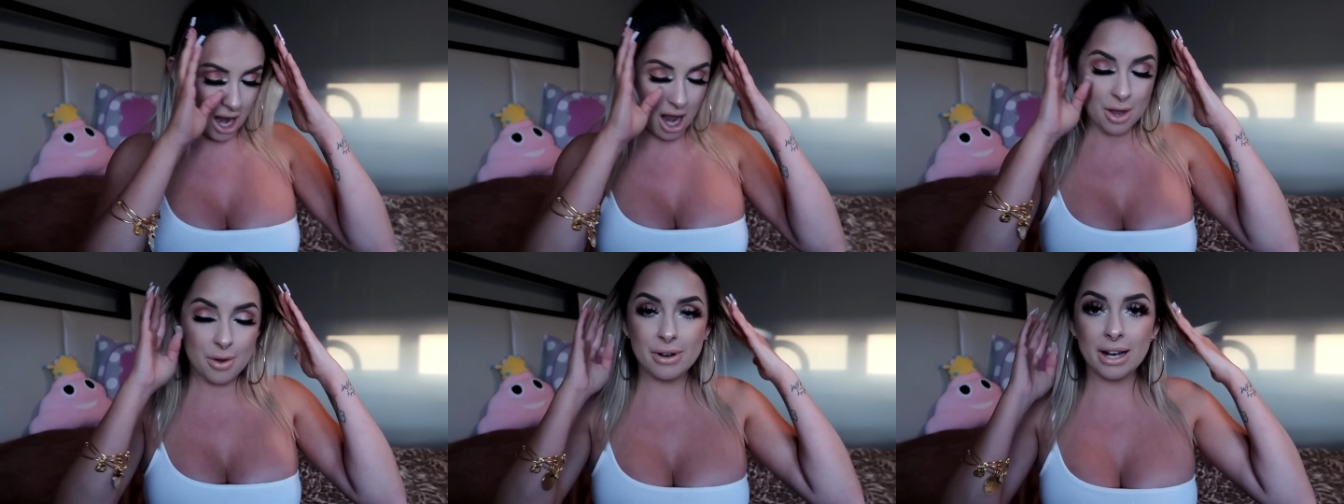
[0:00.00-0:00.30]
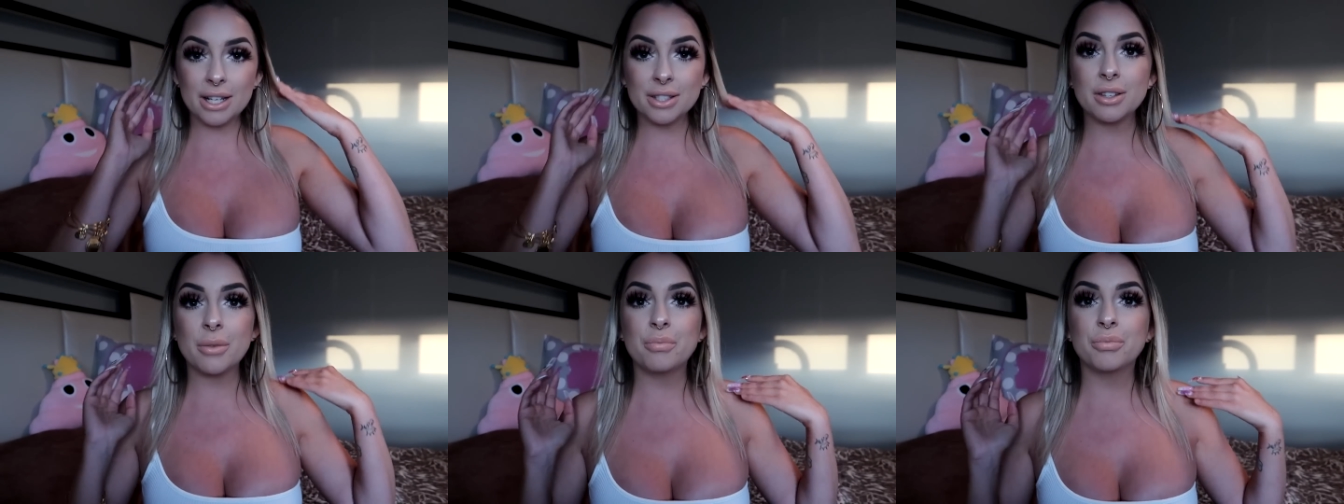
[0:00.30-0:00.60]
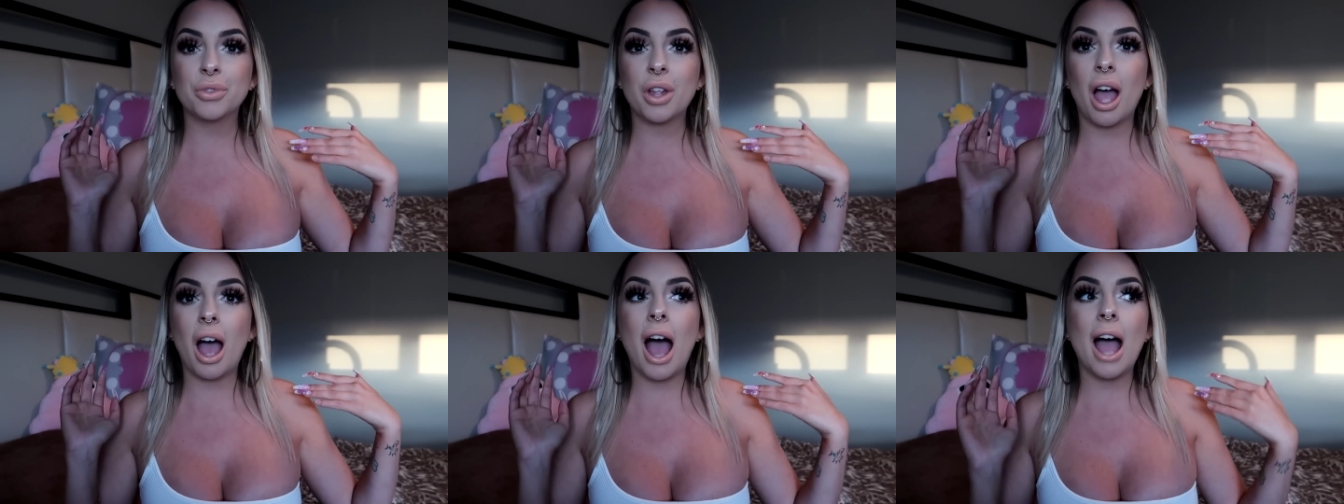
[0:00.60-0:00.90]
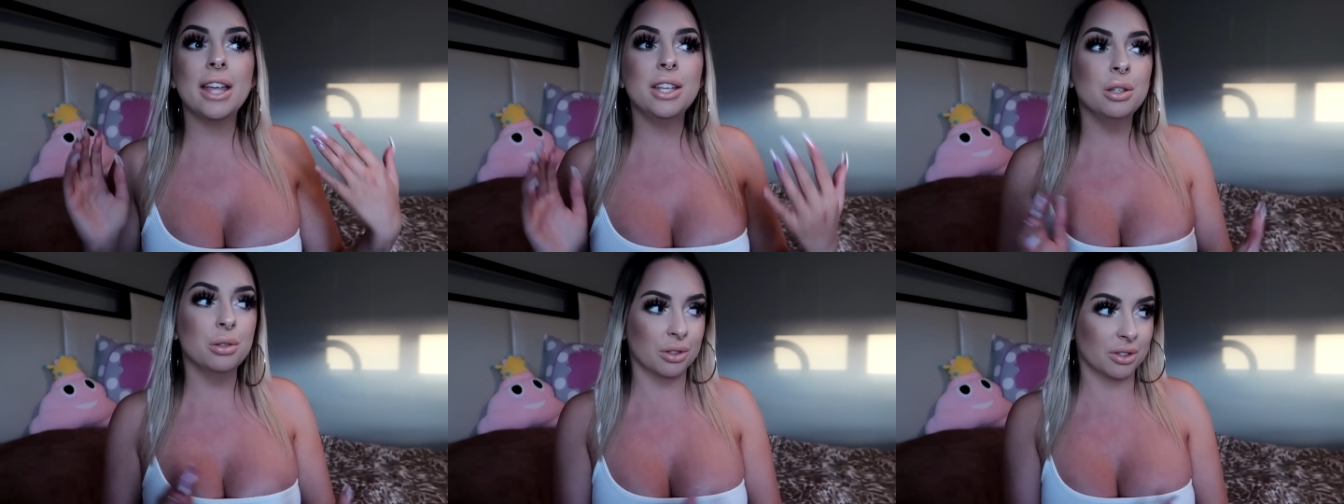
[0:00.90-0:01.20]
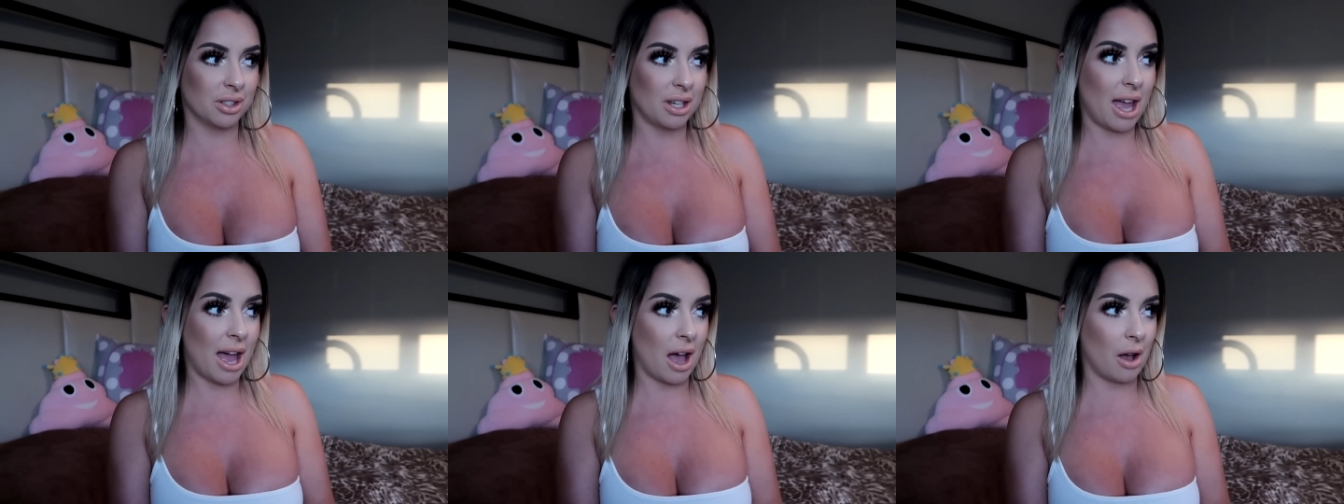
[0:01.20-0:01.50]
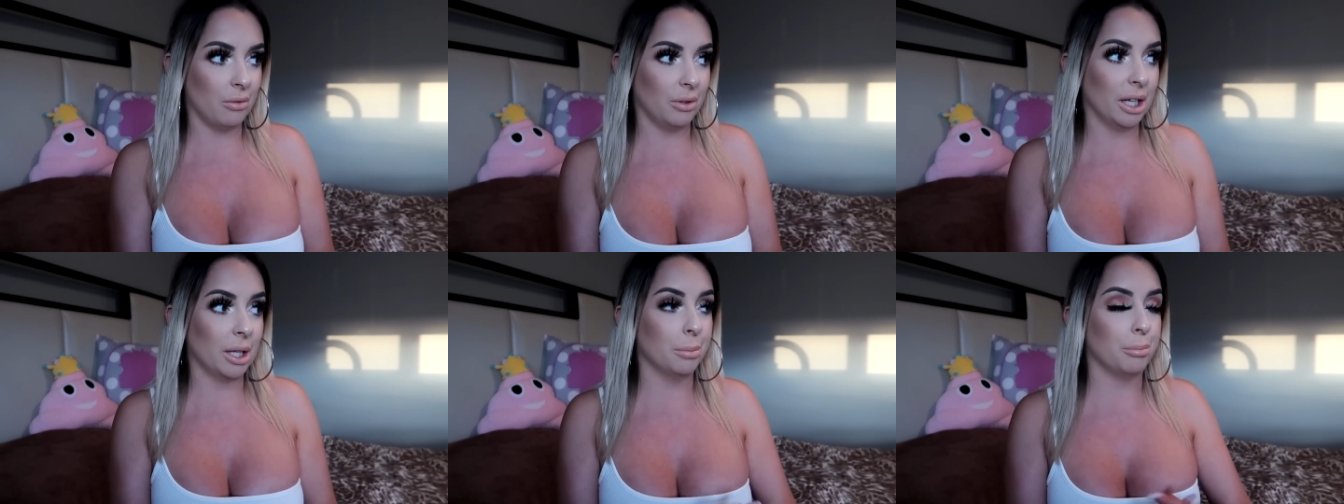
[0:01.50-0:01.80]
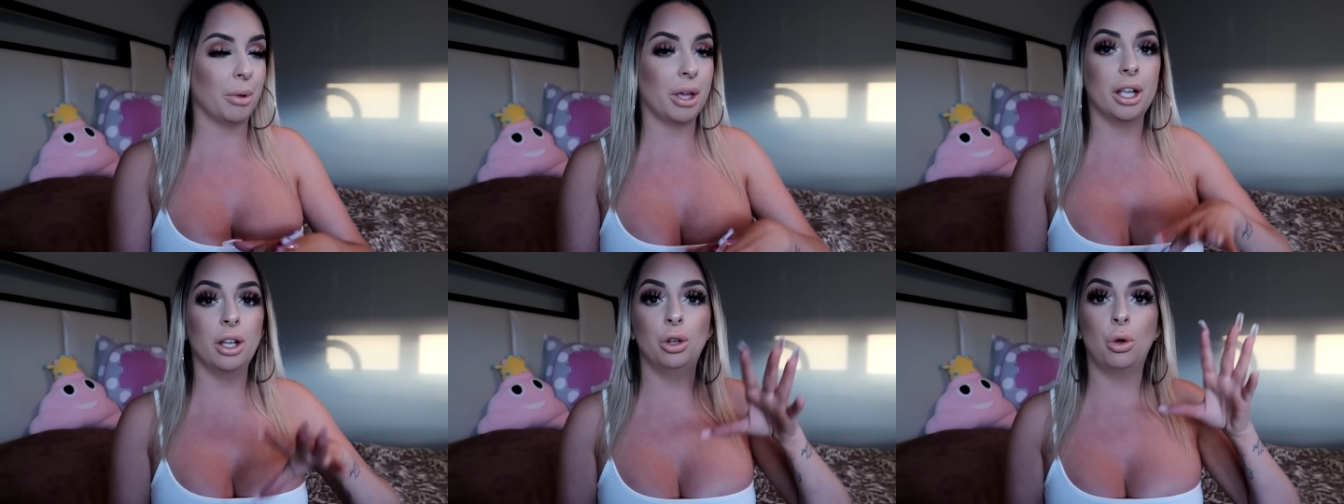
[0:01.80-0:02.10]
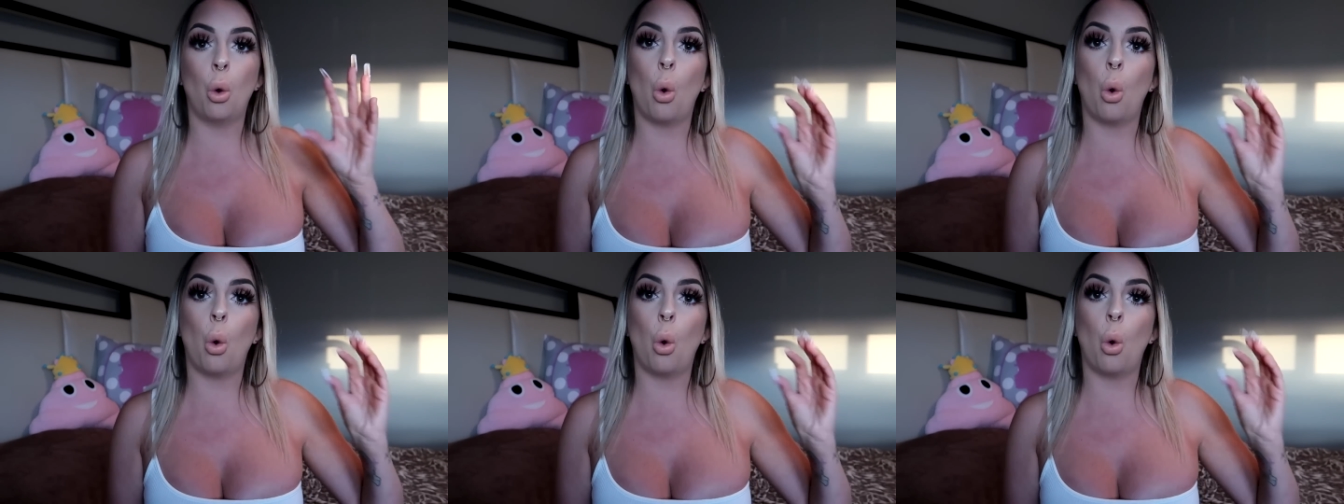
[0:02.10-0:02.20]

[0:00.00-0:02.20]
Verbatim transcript: You guys I used to have like big